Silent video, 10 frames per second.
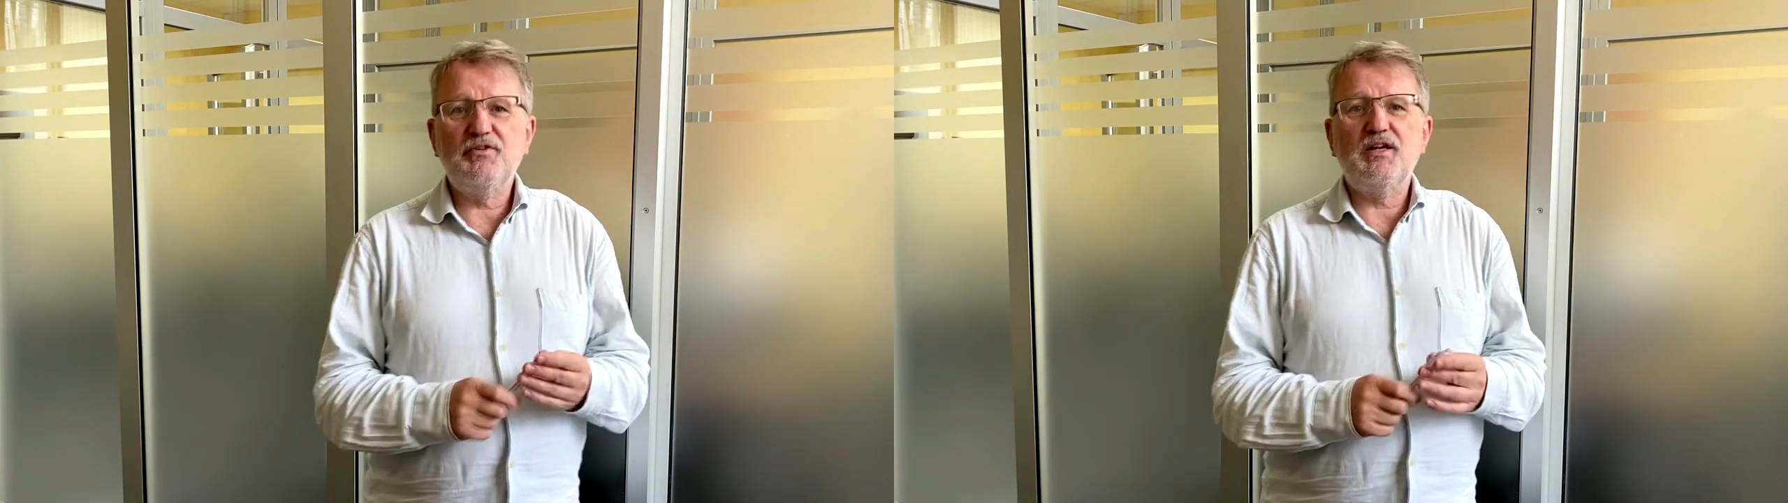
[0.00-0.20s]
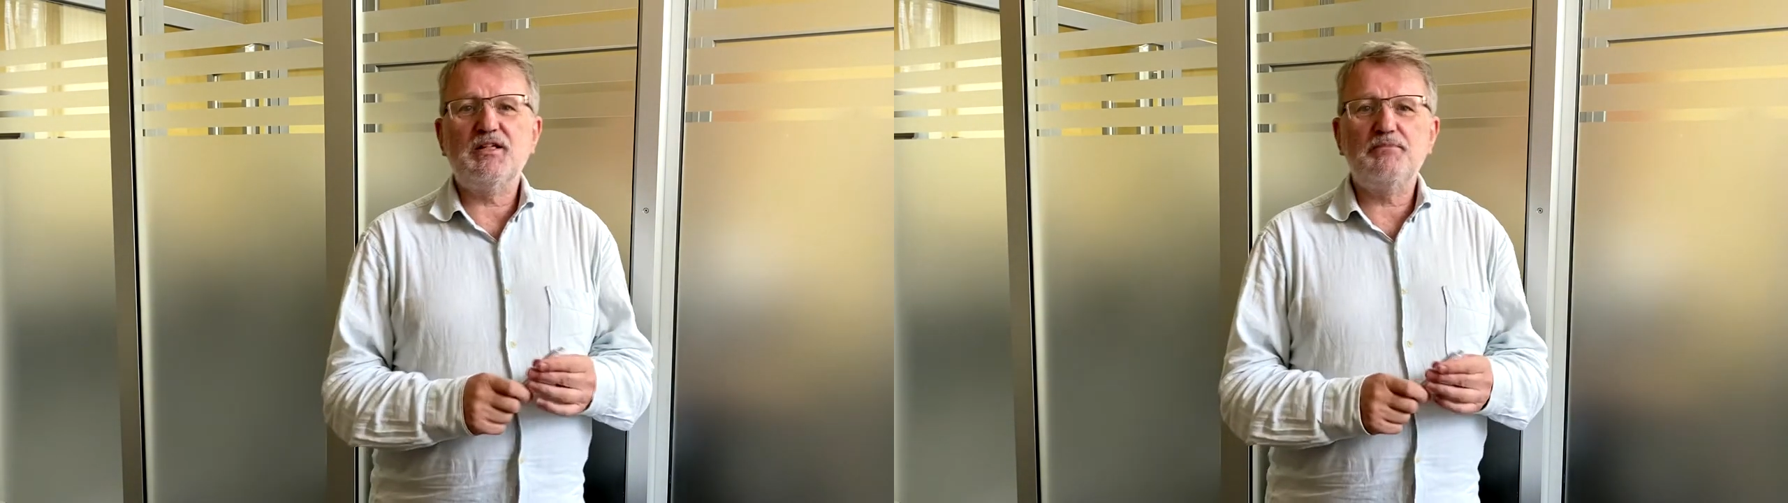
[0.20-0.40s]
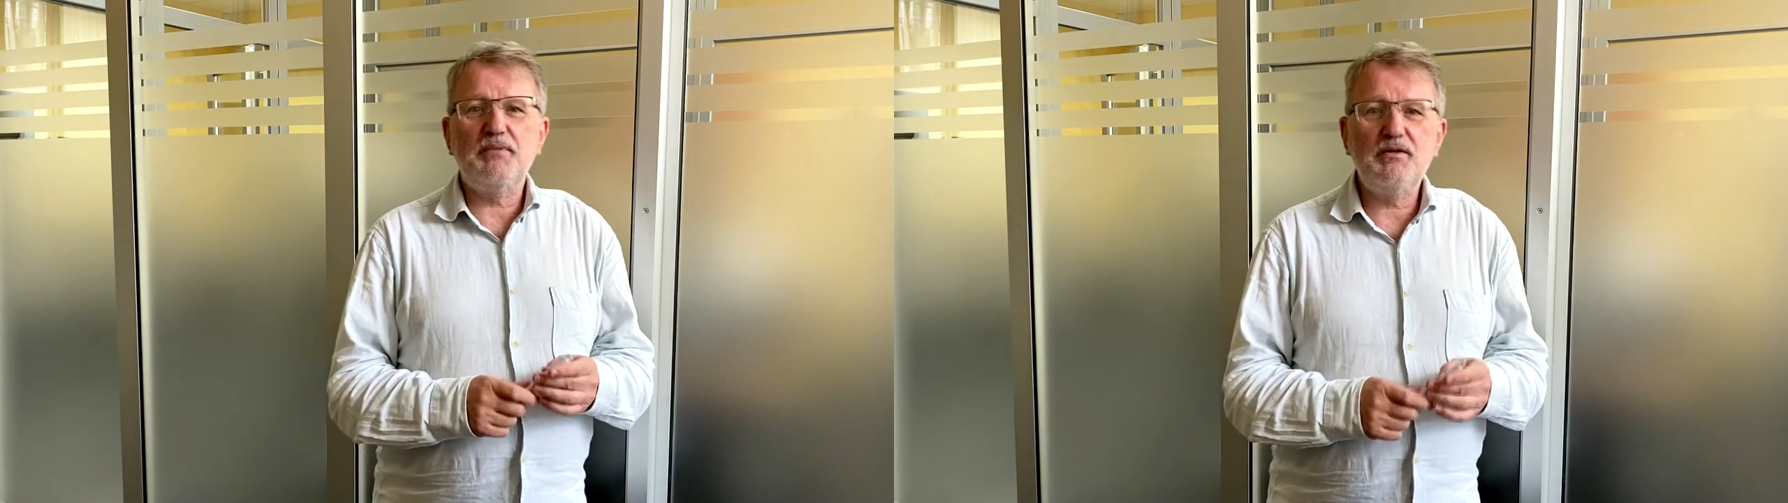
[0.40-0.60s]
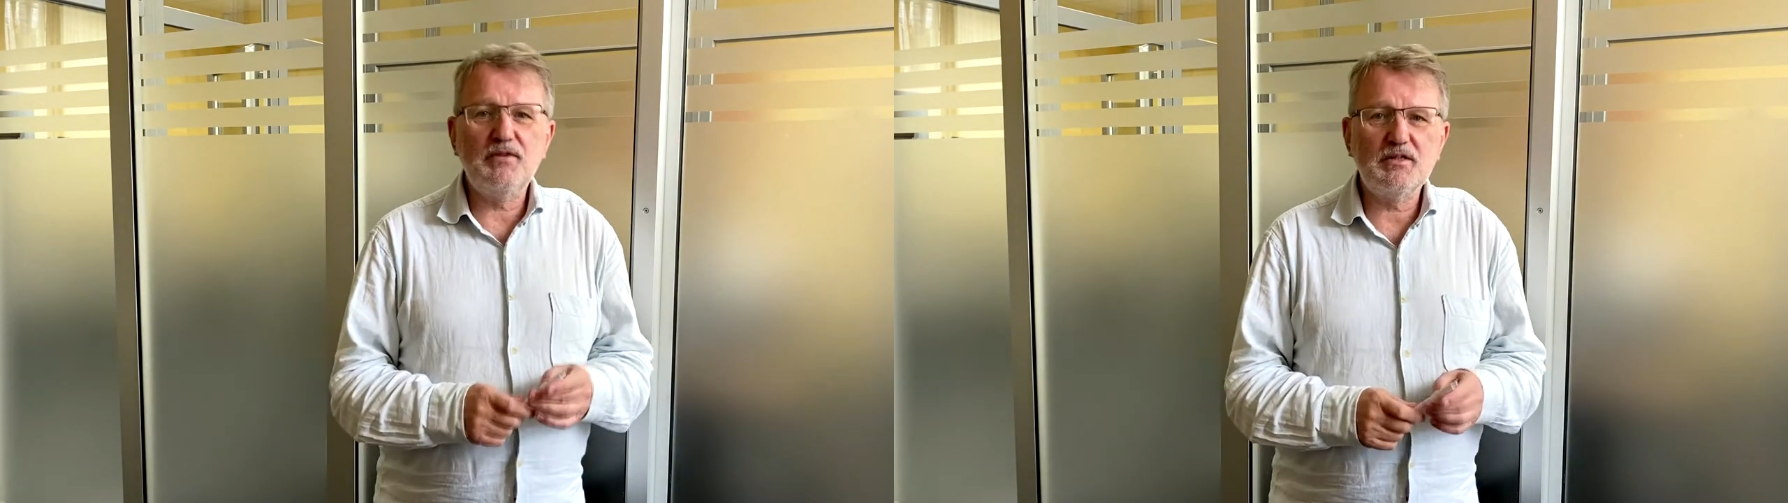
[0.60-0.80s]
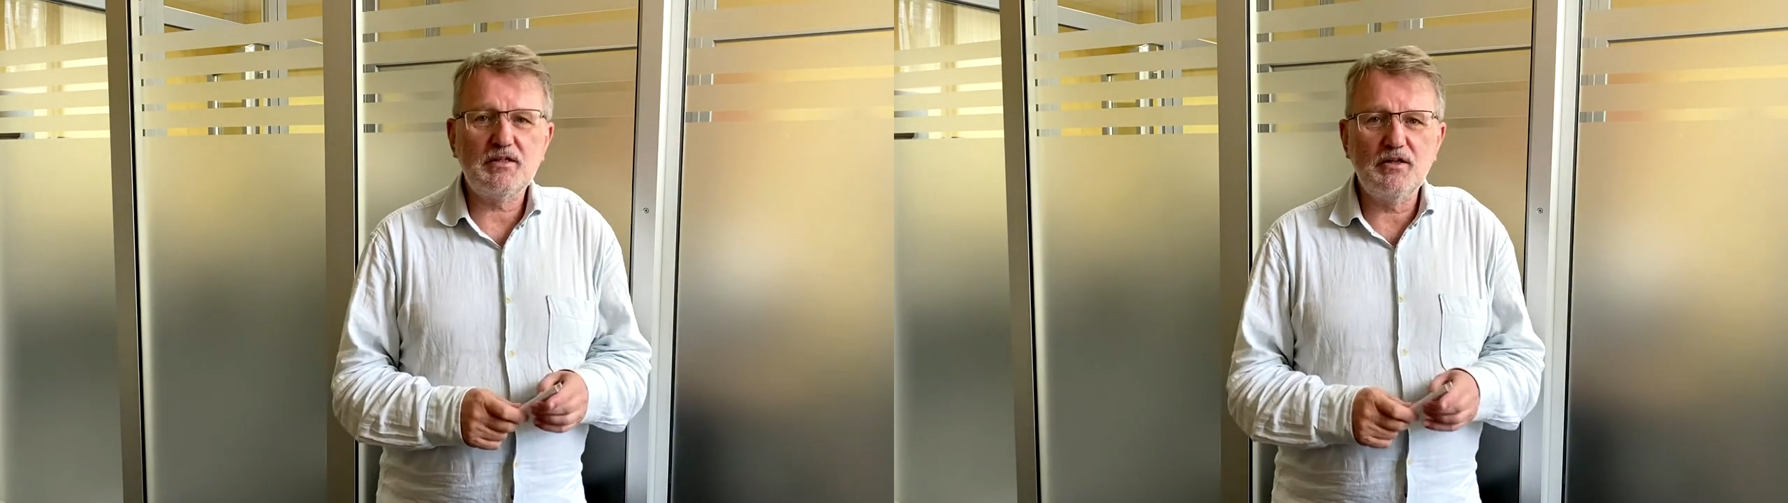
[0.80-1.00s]

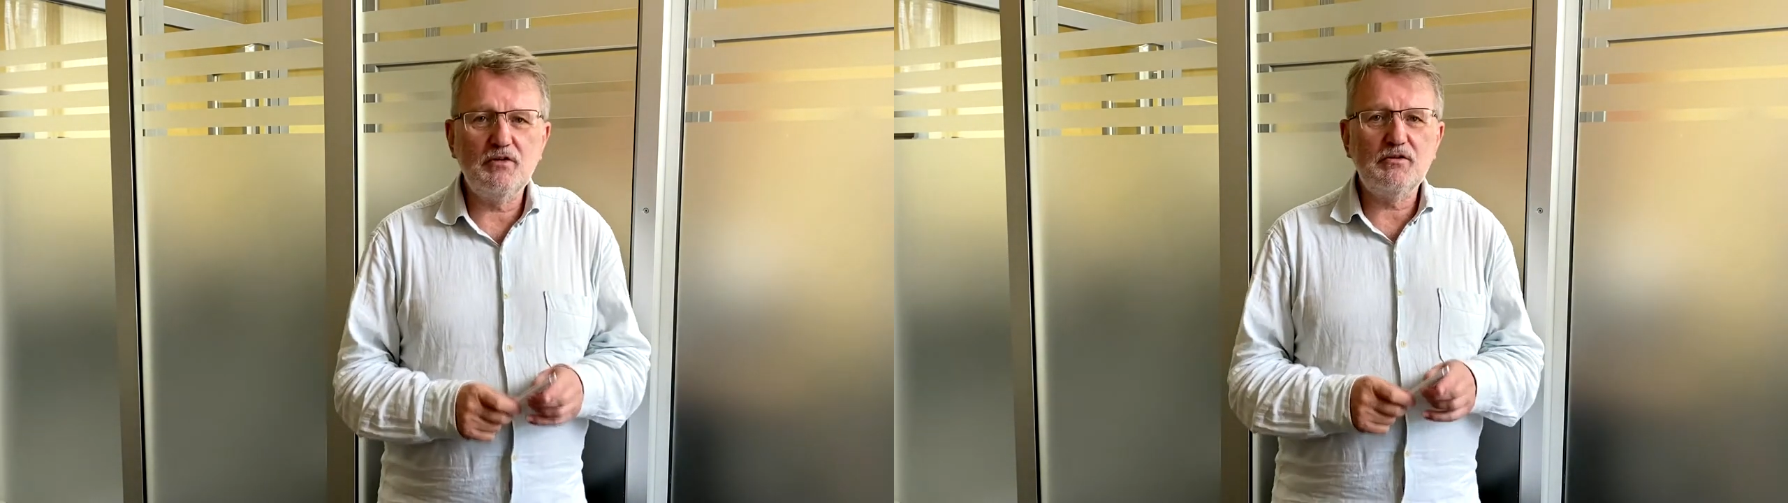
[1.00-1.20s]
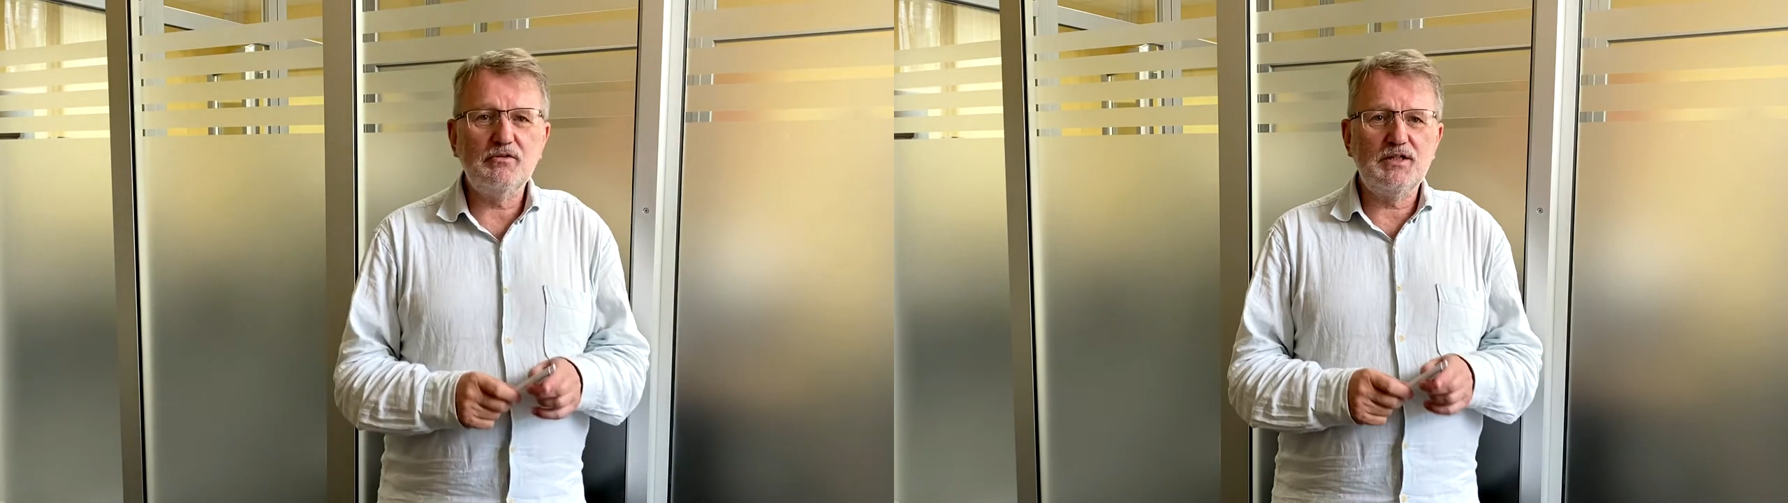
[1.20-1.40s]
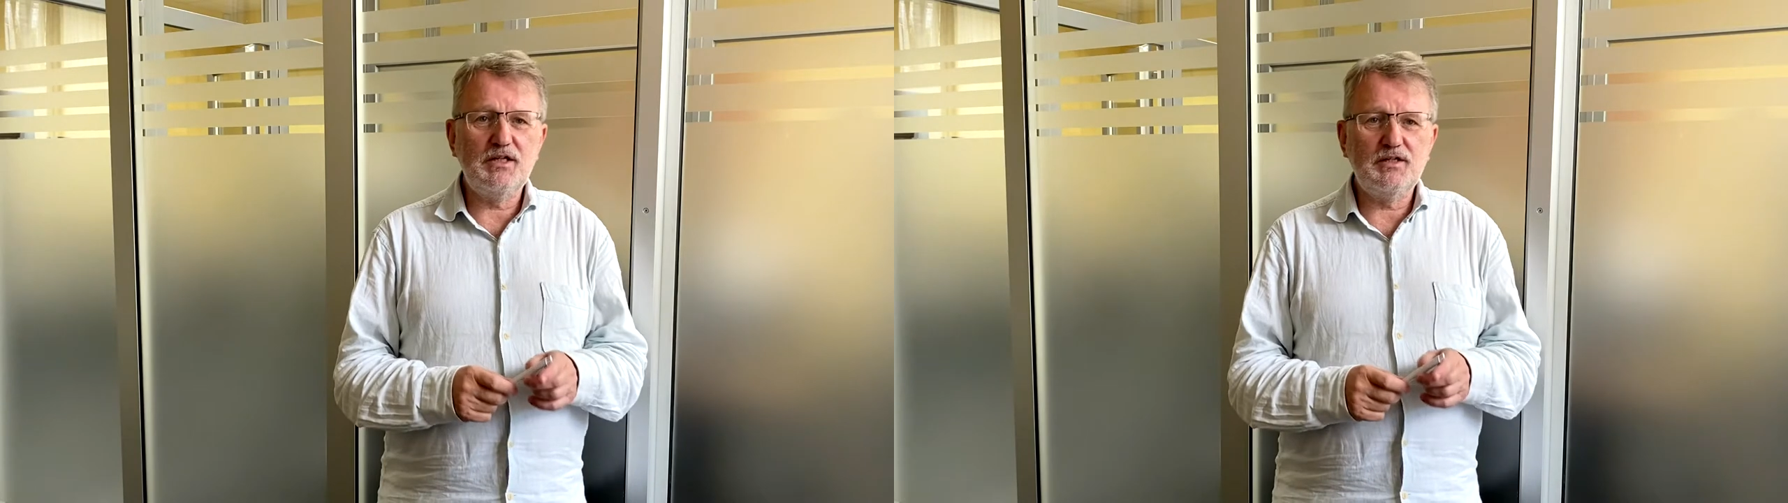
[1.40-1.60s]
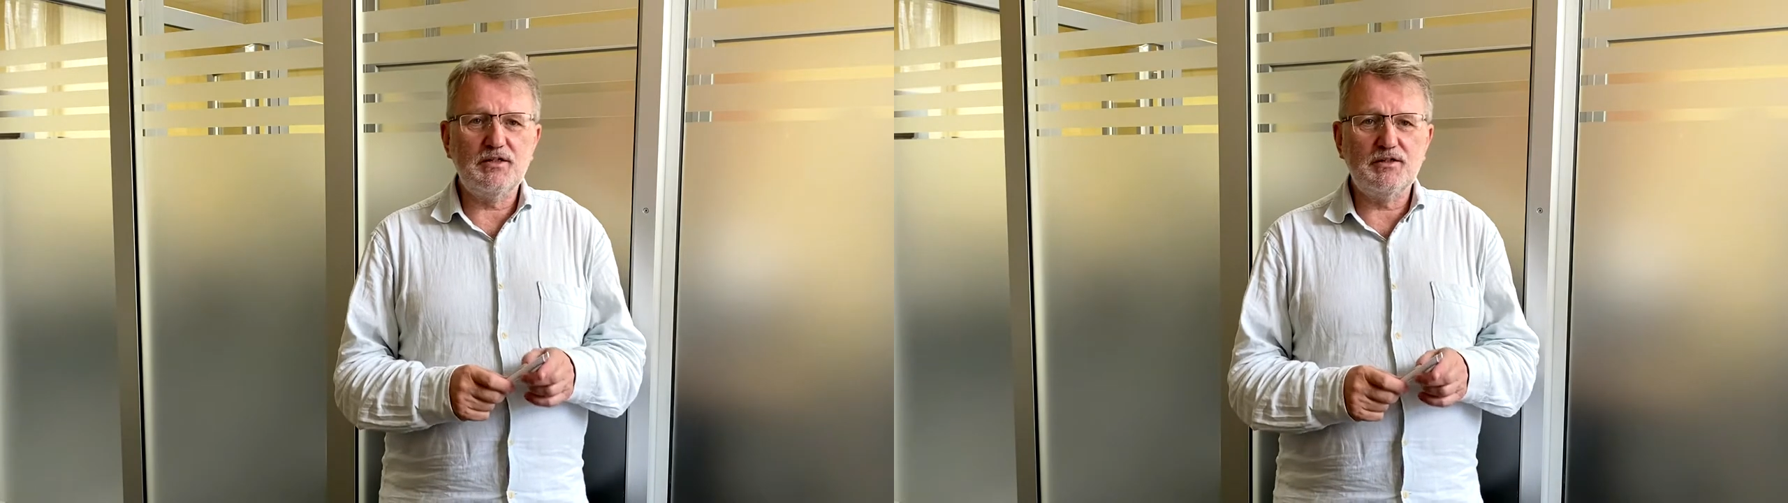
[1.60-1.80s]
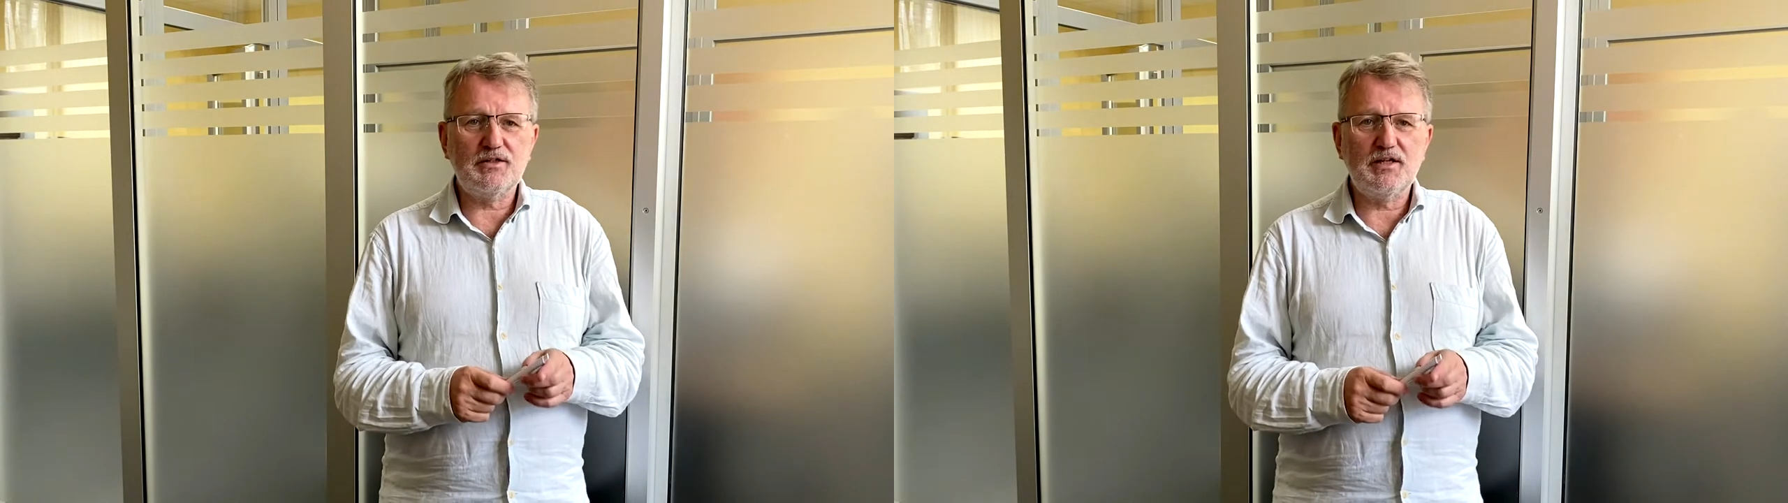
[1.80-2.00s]
experienced local
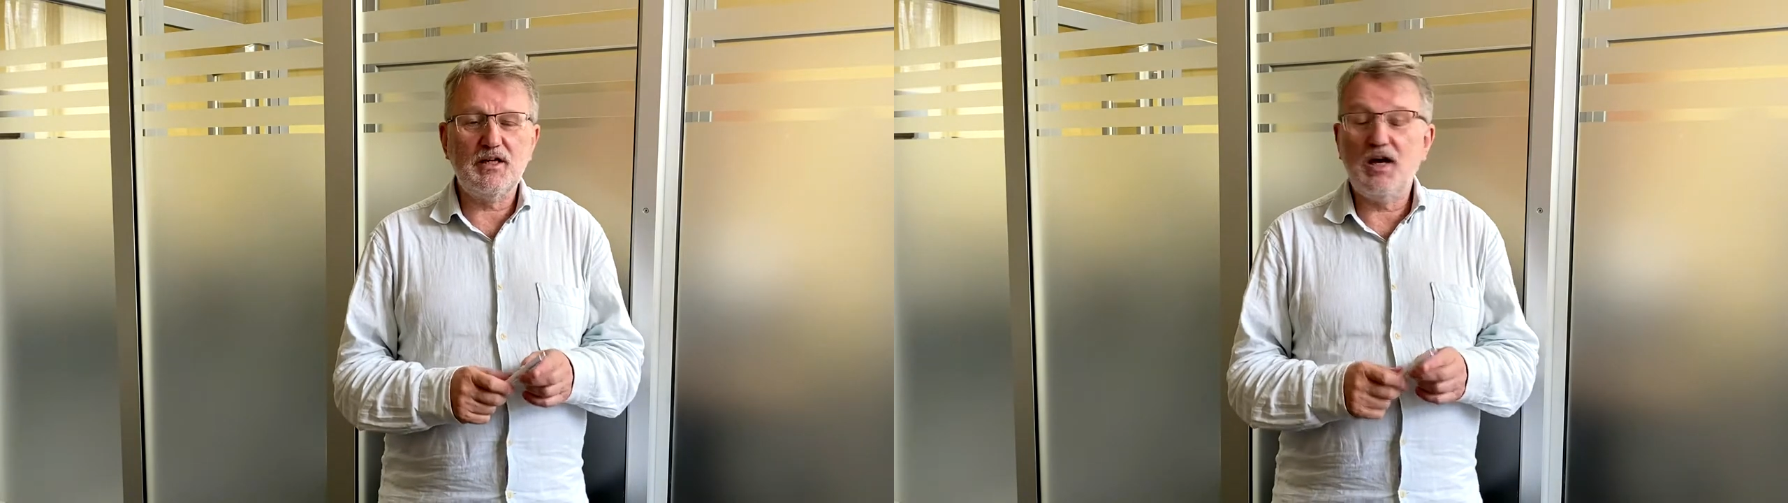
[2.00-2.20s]
teachers